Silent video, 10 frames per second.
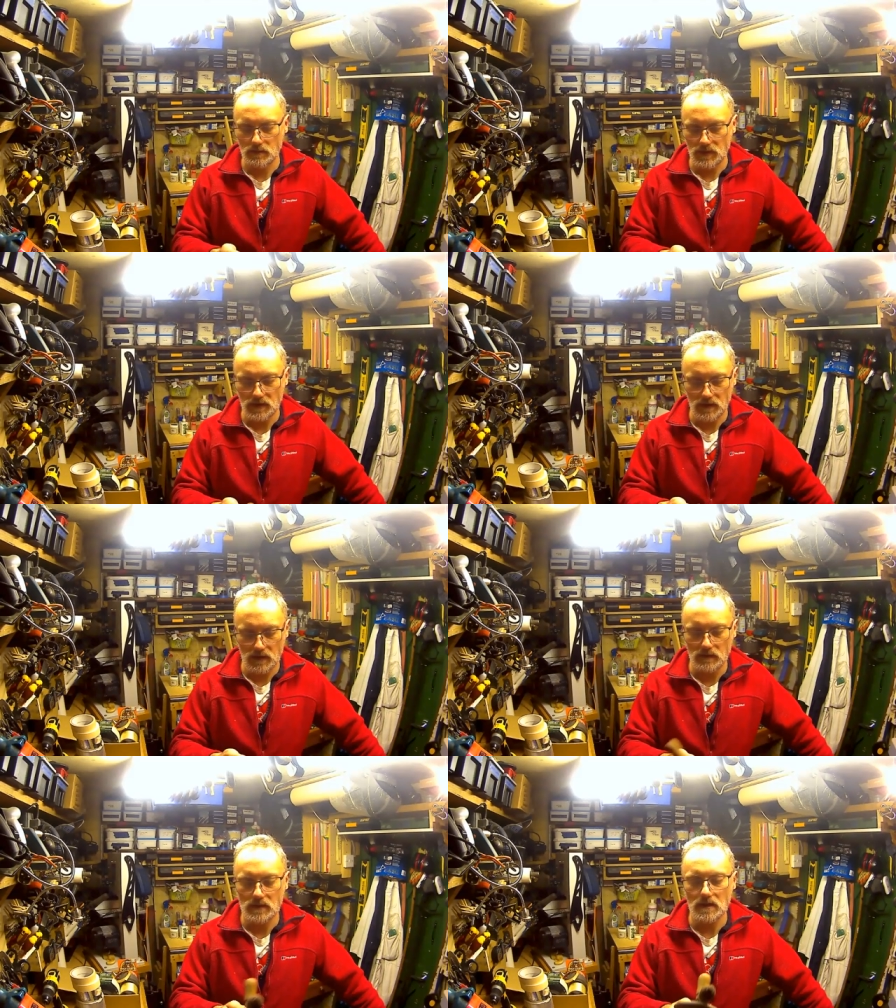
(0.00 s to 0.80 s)
But
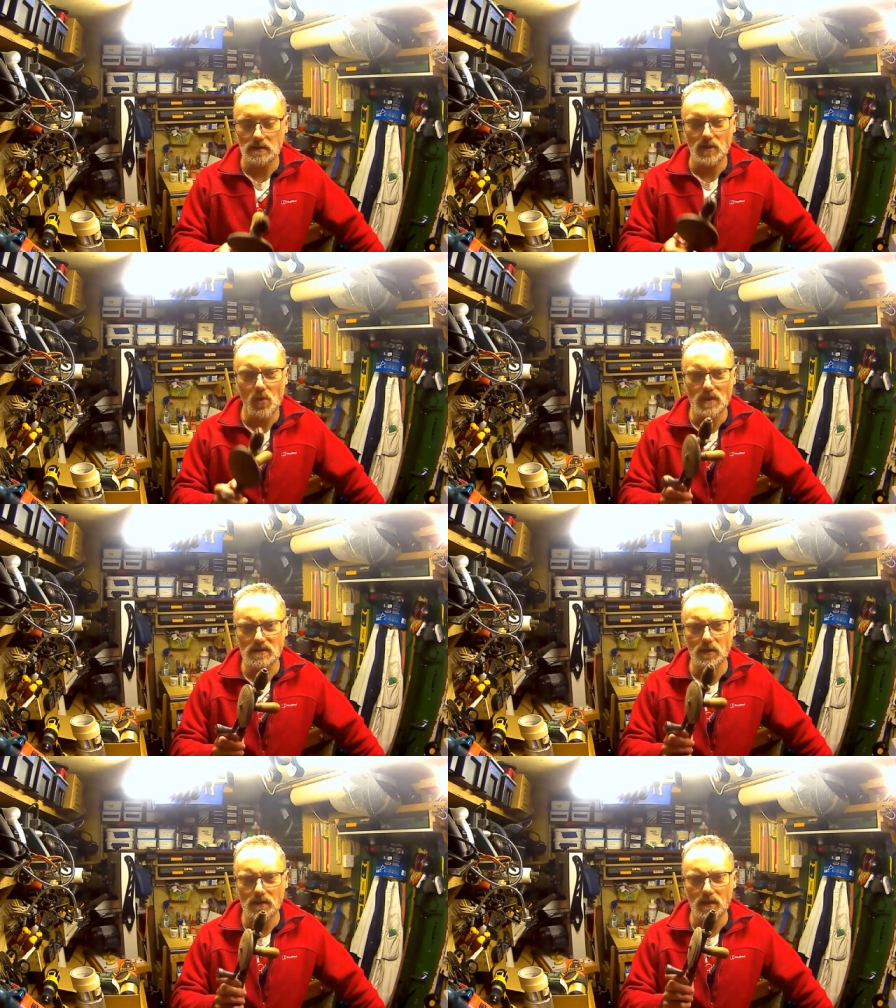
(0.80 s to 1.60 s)
it always
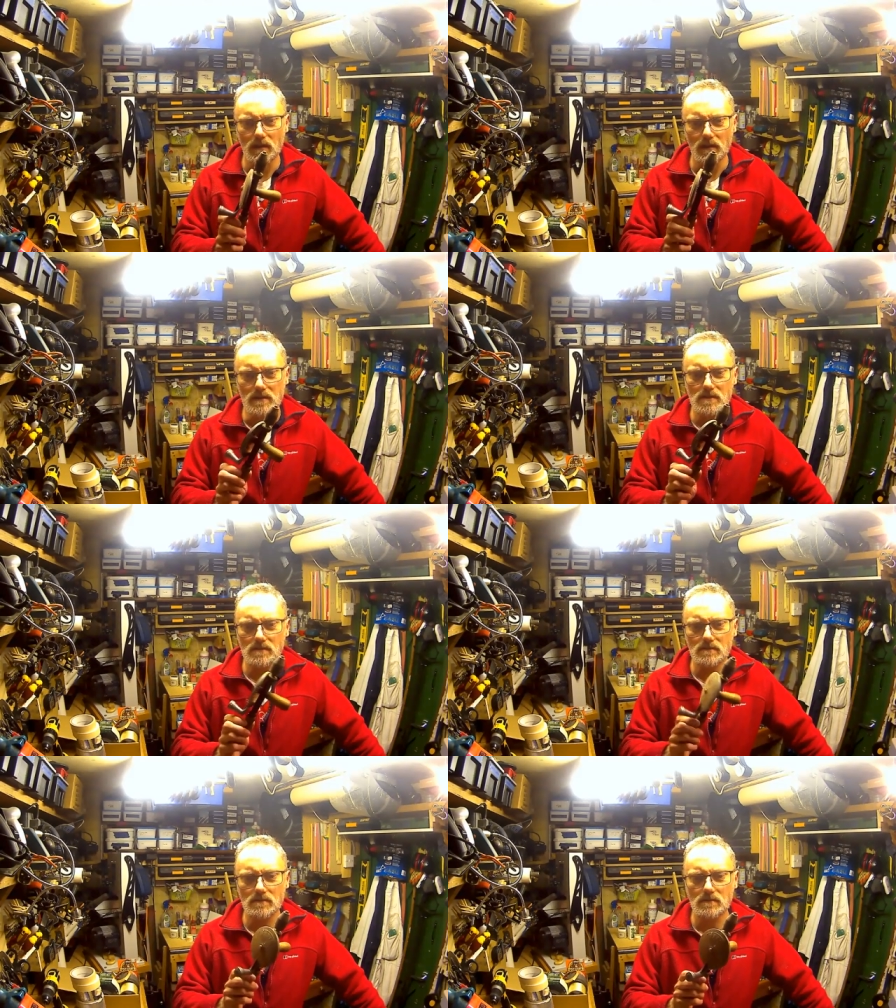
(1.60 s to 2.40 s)
looked like this.
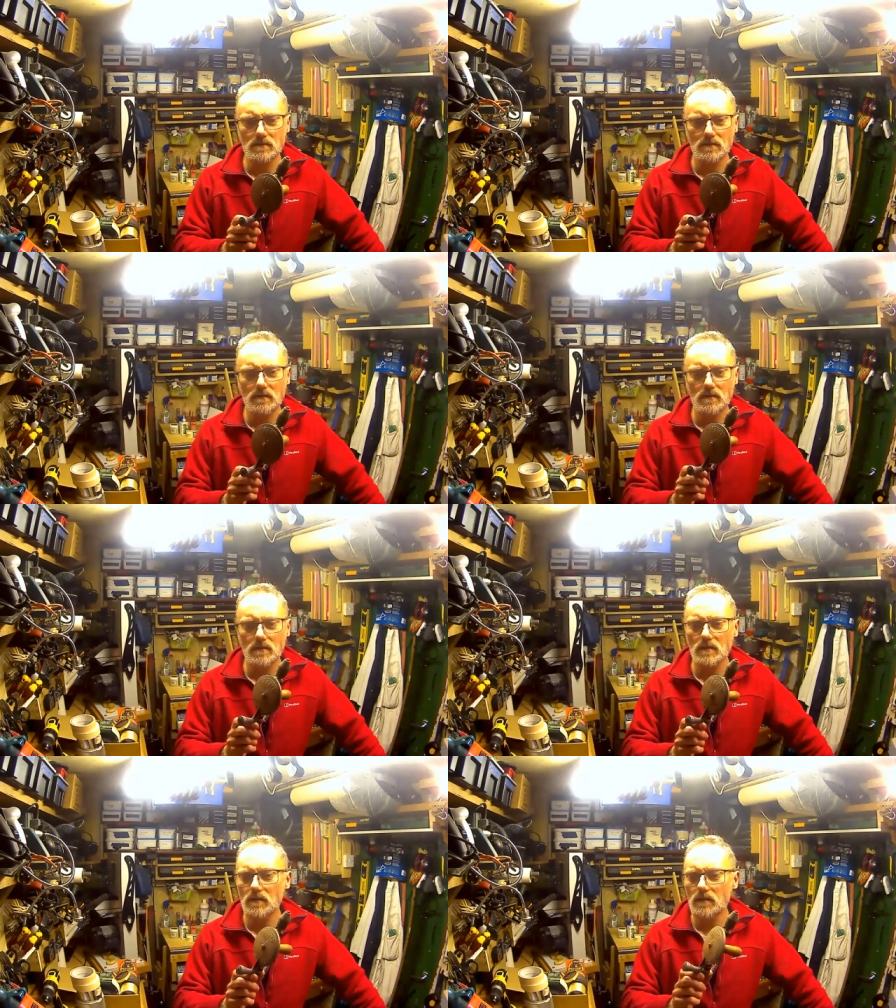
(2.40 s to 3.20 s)

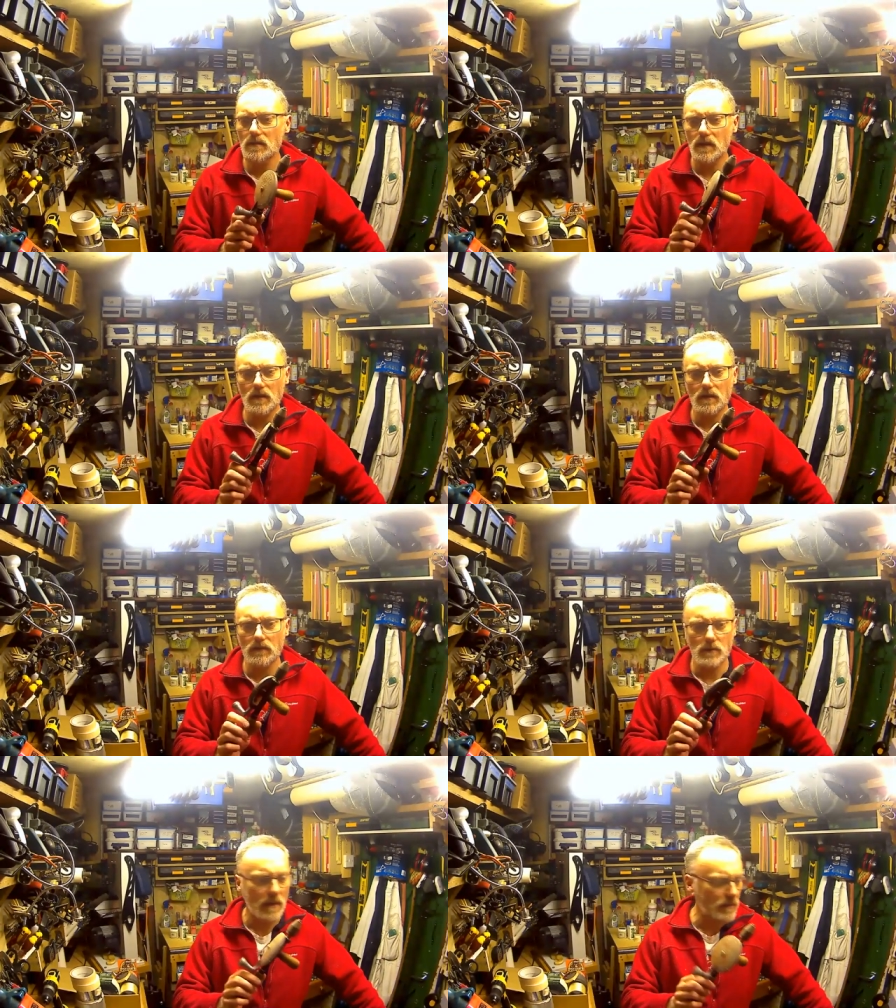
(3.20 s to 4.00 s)
I don't
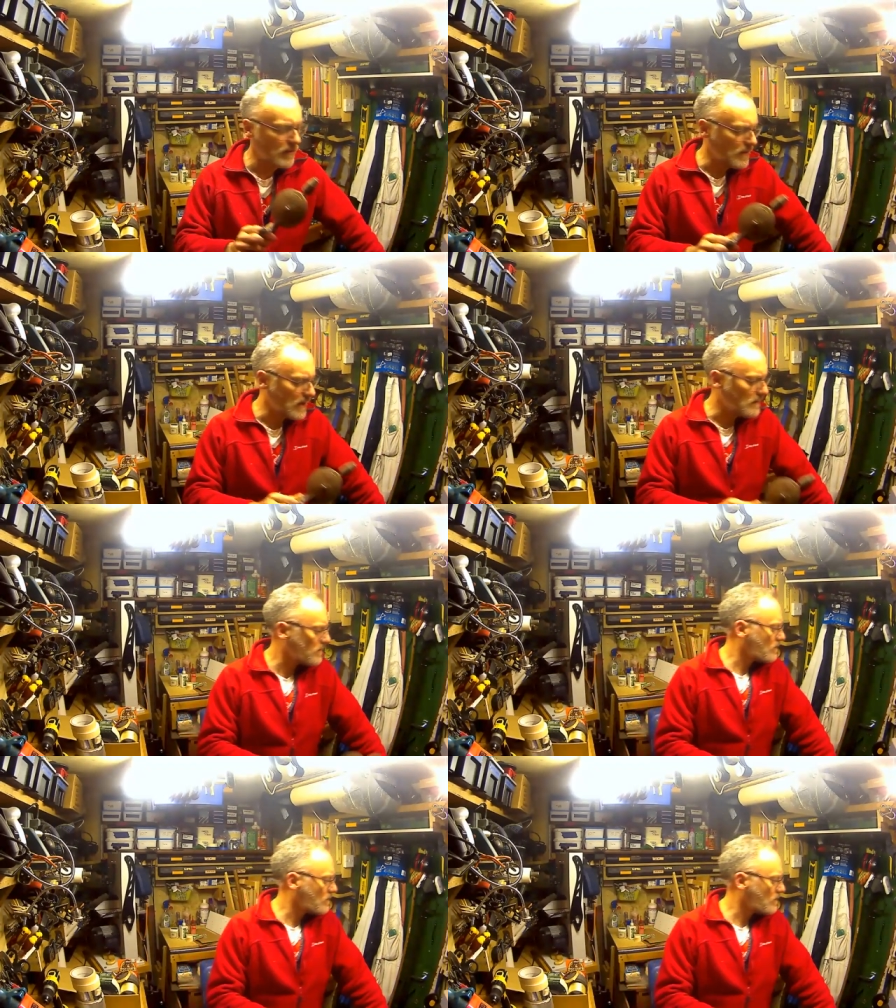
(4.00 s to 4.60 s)
ever remember it being